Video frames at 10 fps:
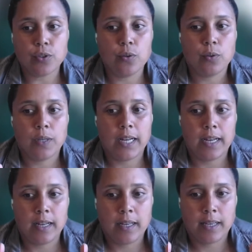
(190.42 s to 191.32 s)
So
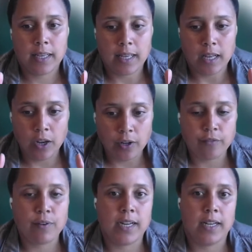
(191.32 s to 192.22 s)
a lot
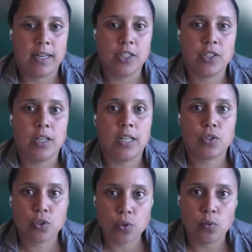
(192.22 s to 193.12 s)
of regulation
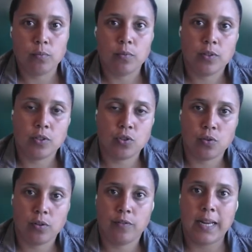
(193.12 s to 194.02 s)
assume a
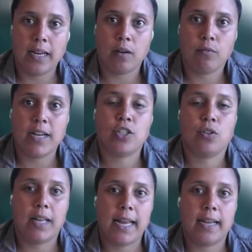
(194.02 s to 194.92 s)
sort of a
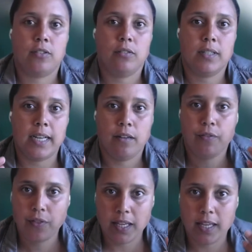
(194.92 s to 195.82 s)
rational actor kind
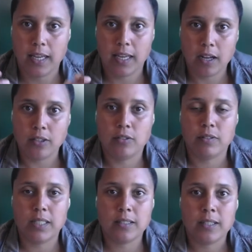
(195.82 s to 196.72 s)
of thinking under
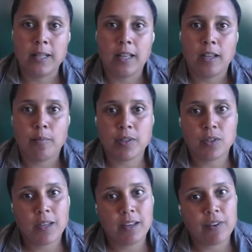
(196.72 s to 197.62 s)
it.
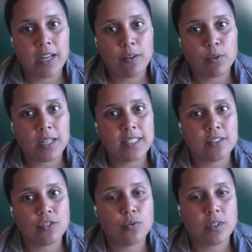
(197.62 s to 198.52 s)
But if I would
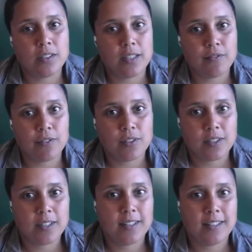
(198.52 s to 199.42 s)
listen to these
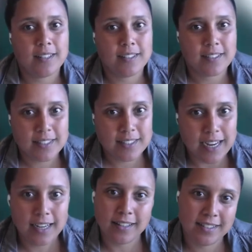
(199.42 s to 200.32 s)
different
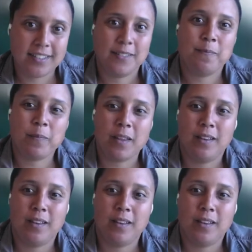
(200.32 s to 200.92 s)
styles,